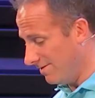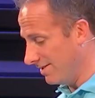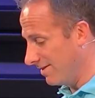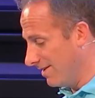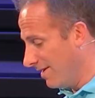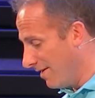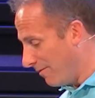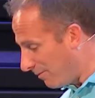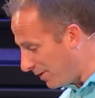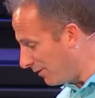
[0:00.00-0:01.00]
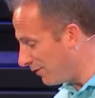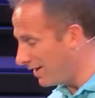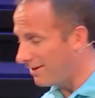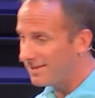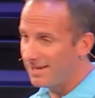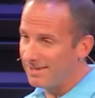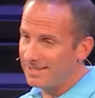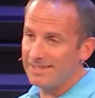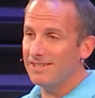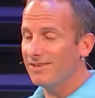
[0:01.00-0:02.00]
It's beautiful out there,
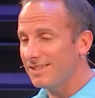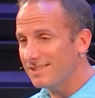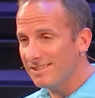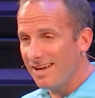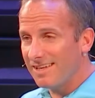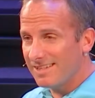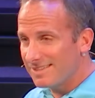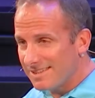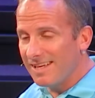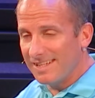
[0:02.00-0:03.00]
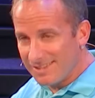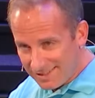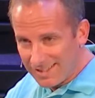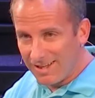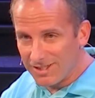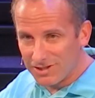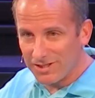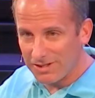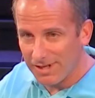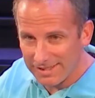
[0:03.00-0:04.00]
and you know, it is
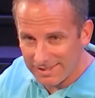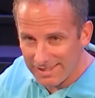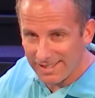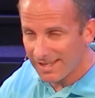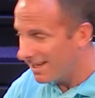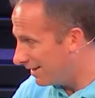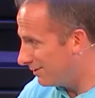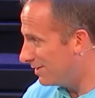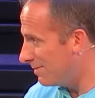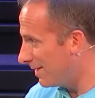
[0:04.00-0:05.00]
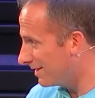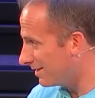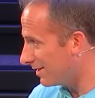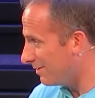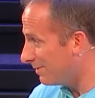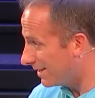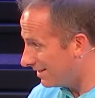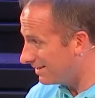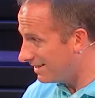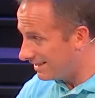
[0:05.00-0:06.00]
theologically correct to say that God lives in New Mexico
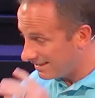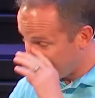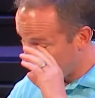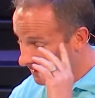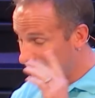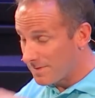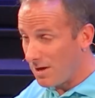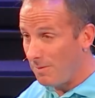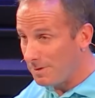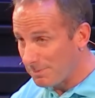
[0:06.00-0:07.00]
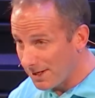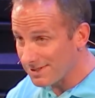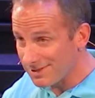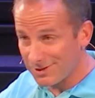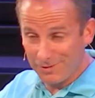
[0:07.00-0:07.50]
because he is omnipresent.